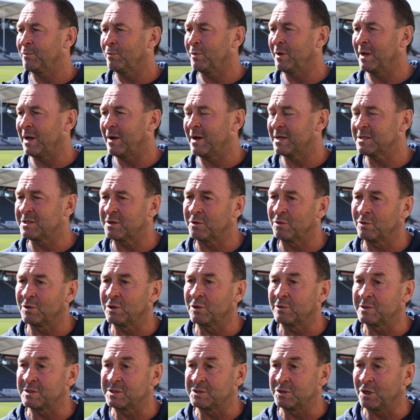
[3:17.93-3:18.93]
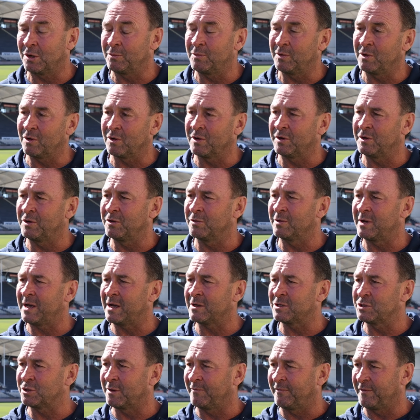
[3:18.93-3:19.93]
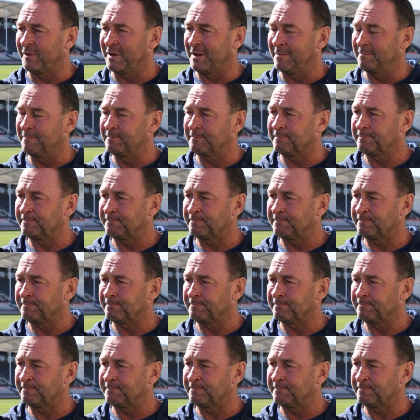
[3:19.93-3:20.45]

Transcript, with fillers: We know Hudson will do his job. We've got to do our job for him.